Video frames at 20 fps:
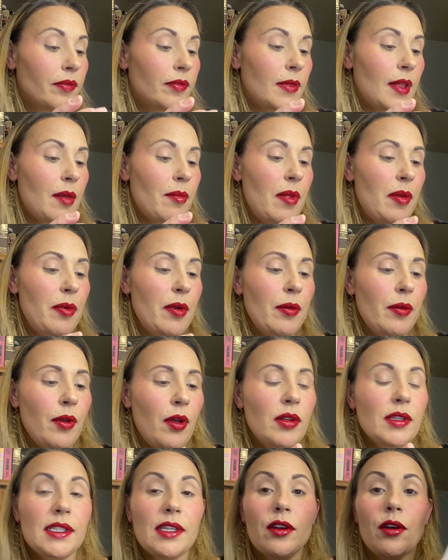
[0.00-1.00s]
And maybe we'll
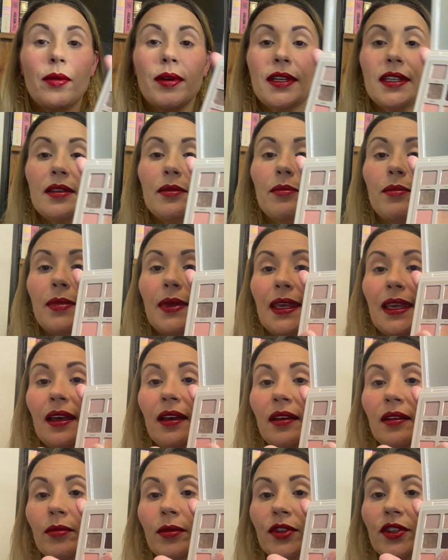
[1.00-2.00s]
also go into
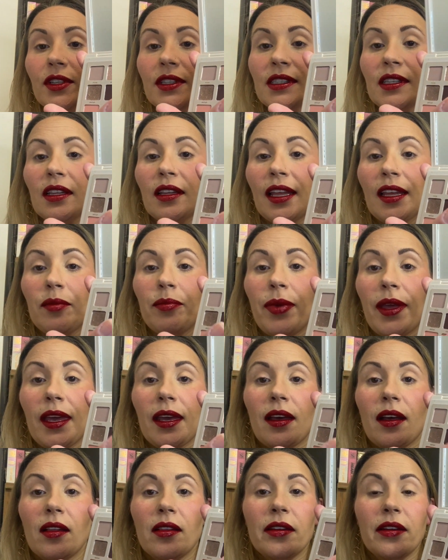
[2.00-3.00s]
Mia, which is the light
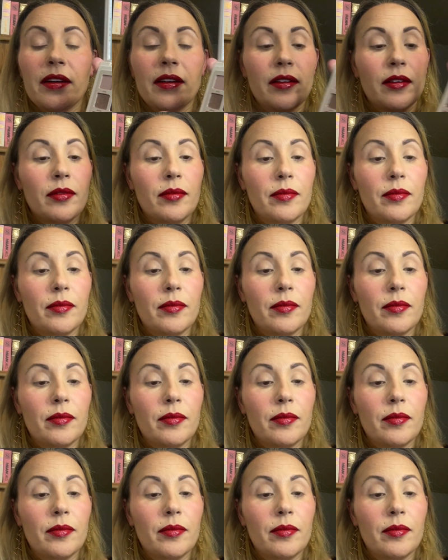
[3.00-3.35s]
pink color.